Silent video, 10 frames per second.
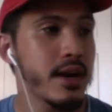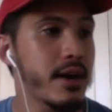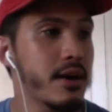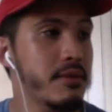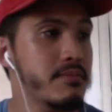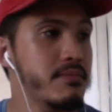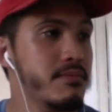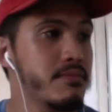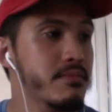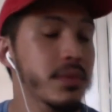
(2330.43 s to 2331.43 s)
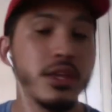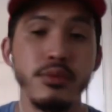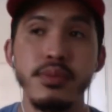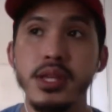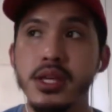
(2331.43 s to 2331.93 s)
can you
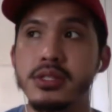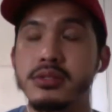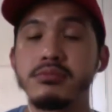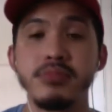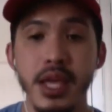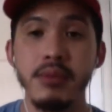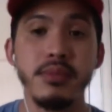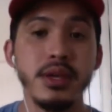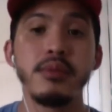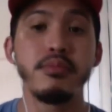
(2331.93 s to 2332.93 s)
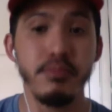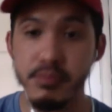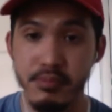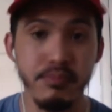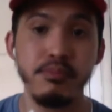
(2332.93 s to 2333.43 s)
please DM me and
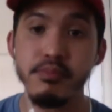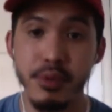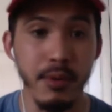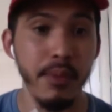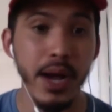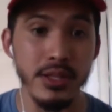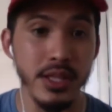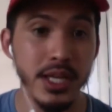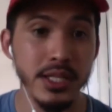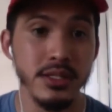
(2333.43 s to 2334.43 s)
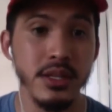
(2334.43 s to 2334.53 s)
compile the list.